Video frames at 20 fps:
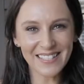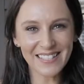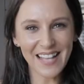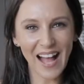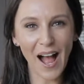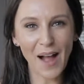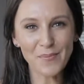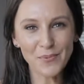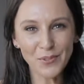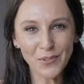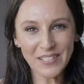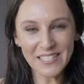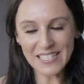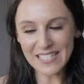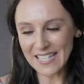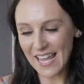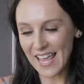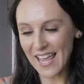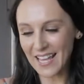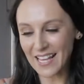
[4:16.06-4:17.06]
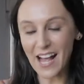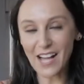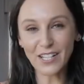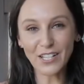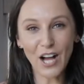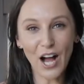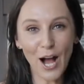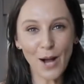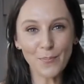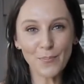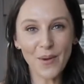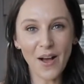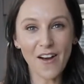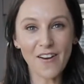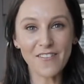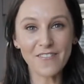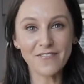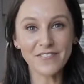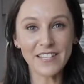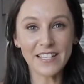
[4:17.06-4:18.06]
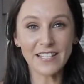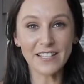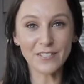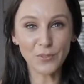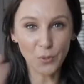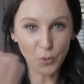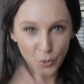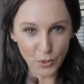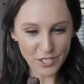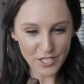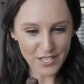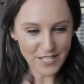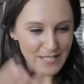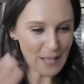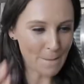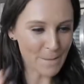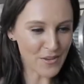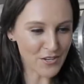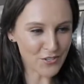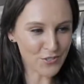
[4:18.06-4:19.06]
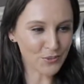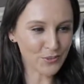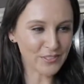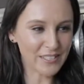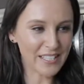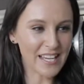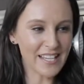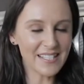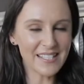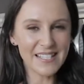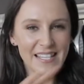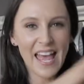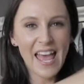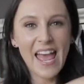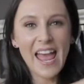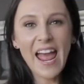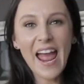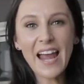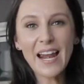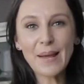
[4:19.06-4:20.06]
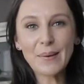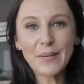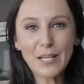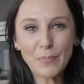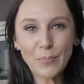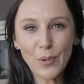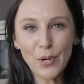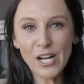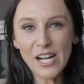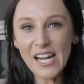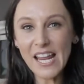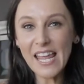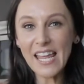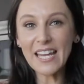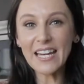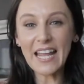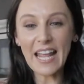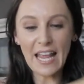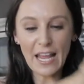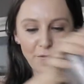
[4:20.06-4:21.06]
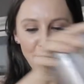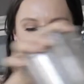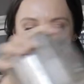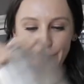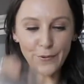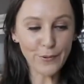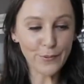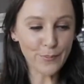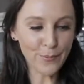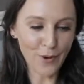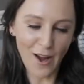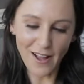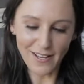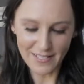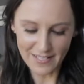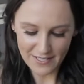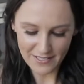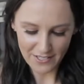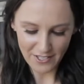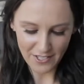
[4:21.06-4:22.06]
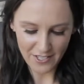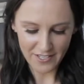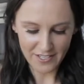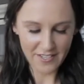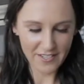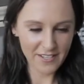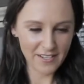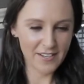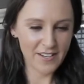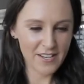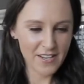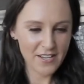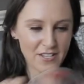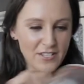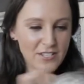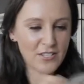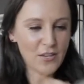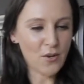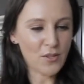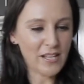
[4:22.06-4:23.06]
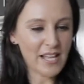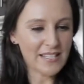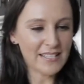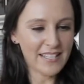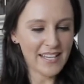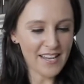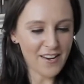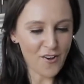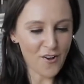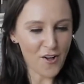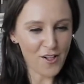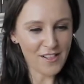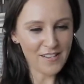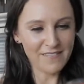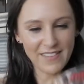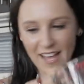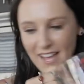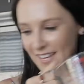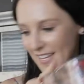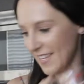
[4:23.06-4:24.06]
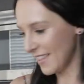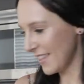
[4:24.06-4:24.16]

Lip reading: I'm going to take a cup of these gorgeous medjool dates and I'm gonna put it in a food processor. So let's get all of that in